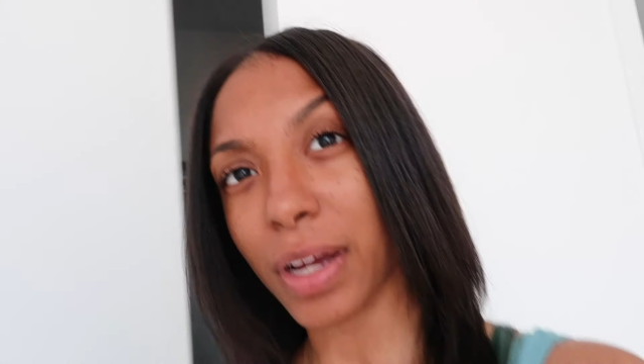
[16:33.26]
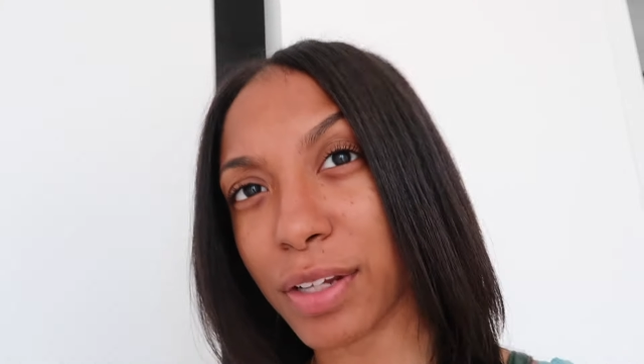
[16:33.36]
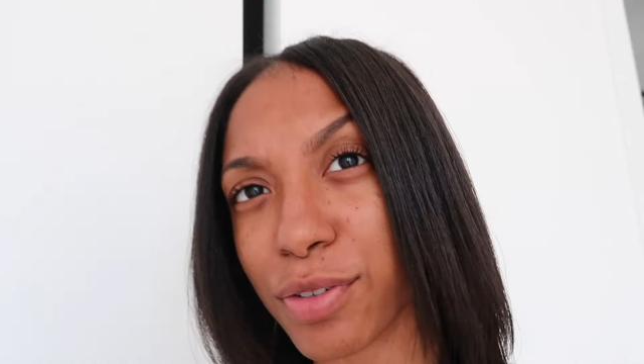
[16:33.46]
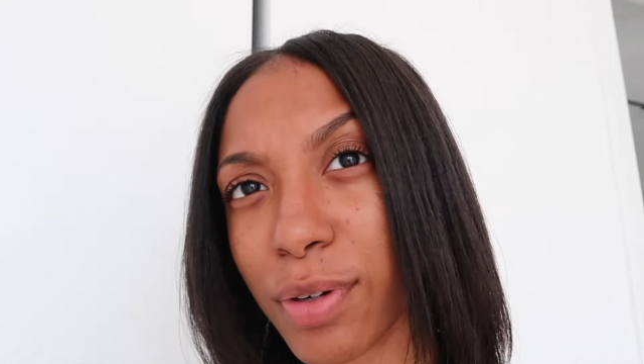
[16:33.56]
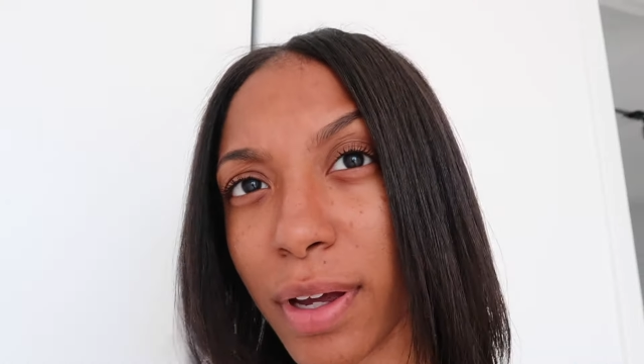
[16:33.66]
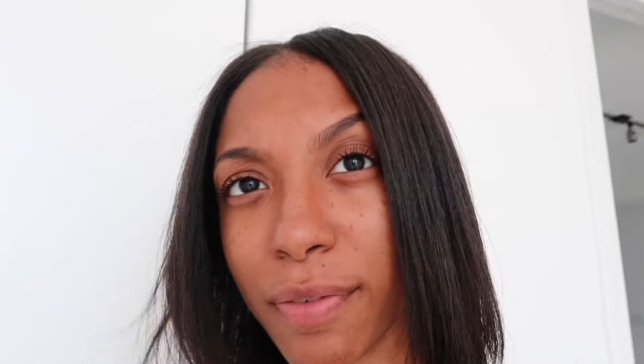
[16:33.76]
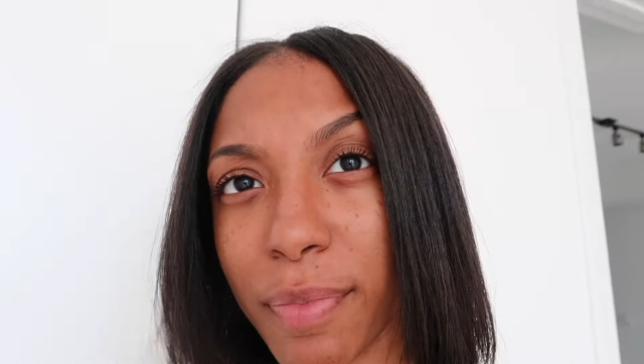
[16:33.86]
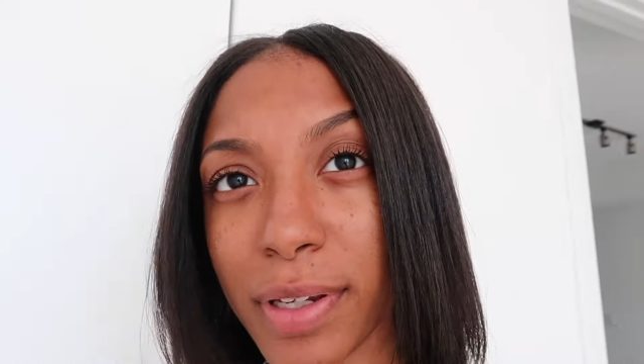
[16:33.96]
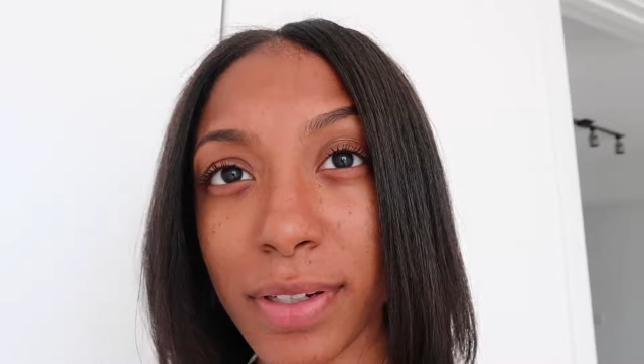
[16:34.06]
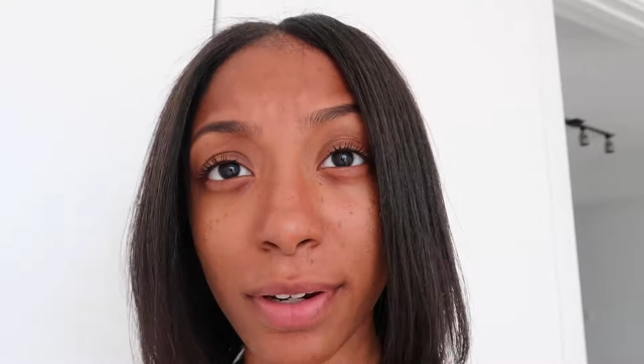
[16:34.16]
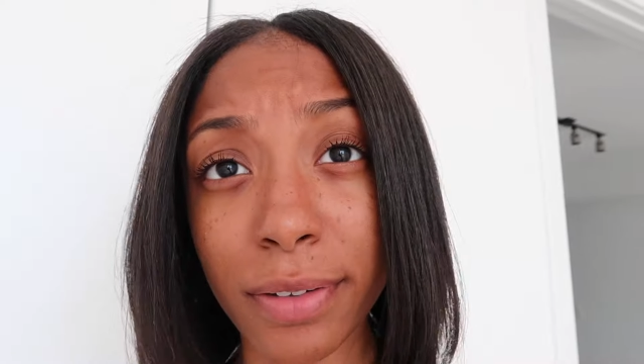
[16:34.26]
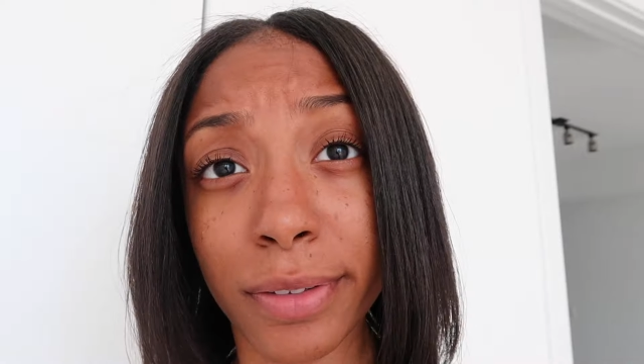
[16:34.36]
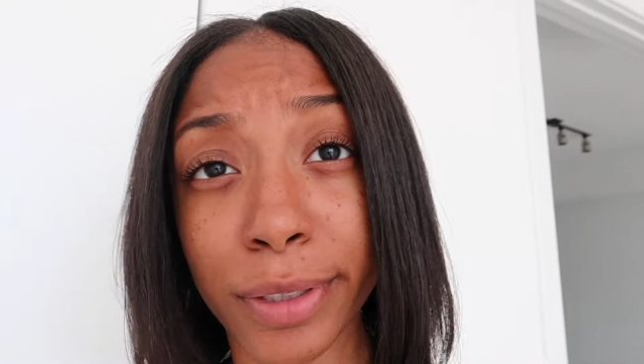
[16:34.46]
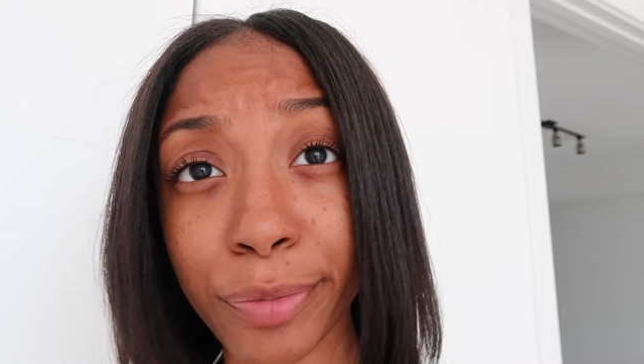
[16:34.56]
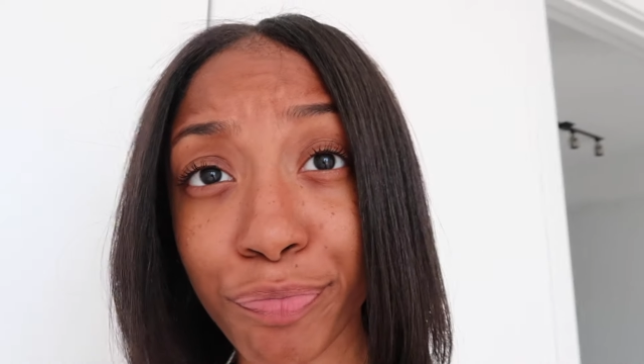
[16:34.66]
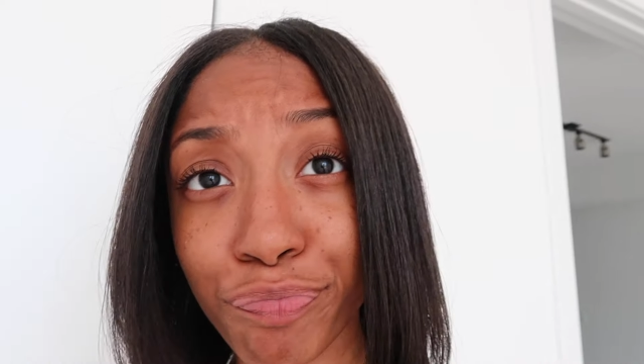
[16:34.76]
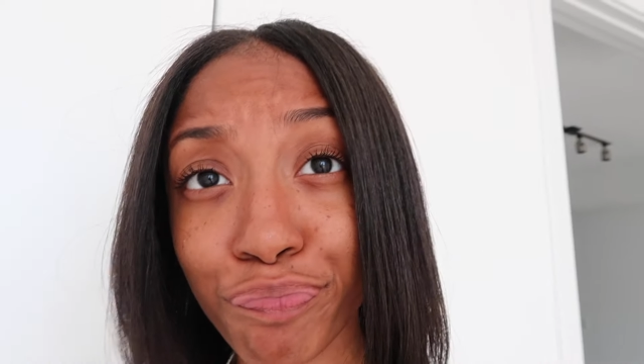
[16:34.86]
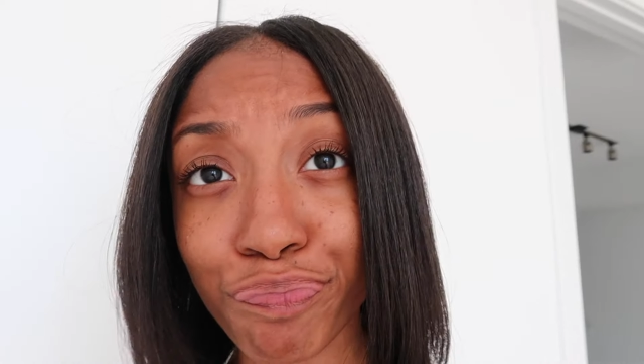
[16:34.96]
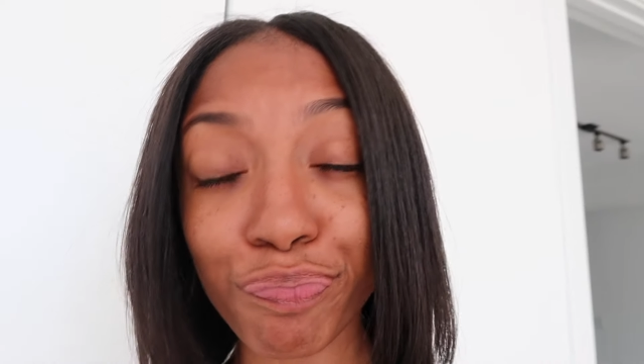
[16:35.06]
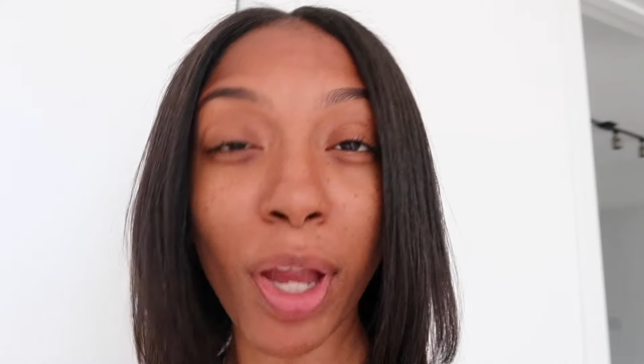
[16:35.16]
I do have mascara on.
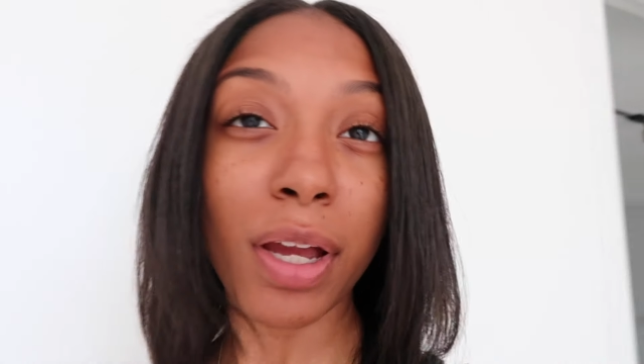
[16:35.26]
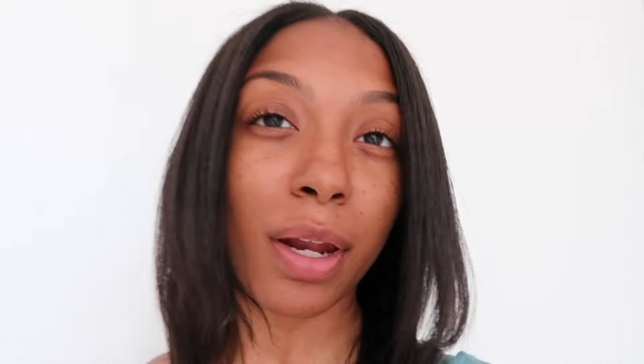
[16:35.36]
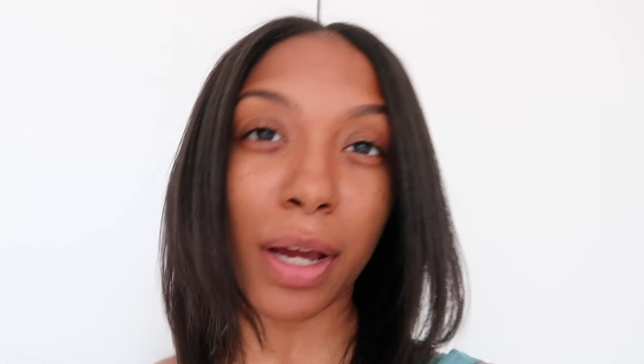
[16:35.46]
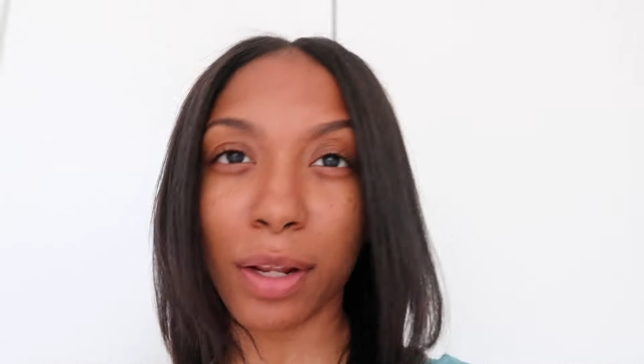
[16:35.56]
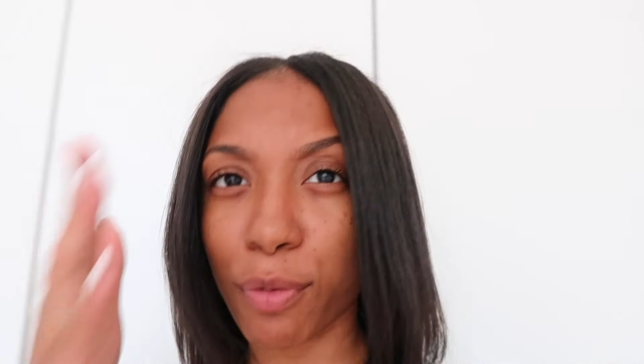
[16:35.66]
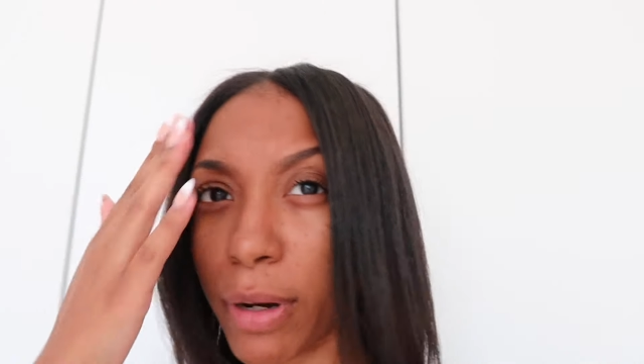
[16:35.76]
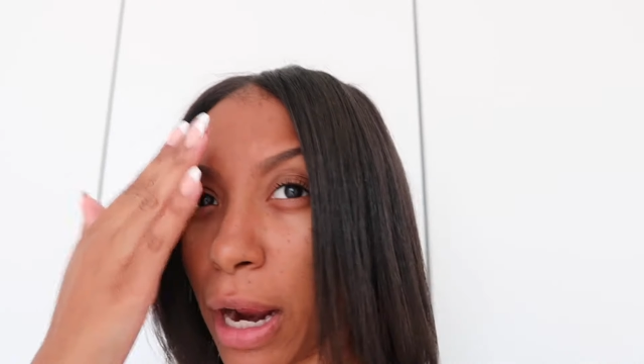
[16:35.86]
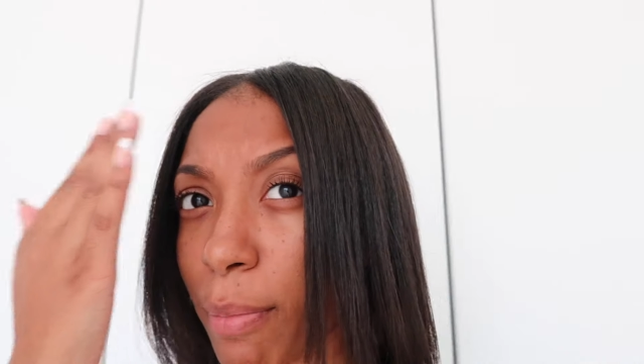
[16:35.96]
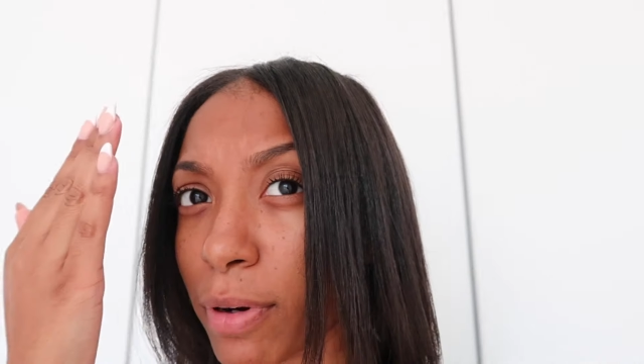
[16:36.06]
And I got a little bit of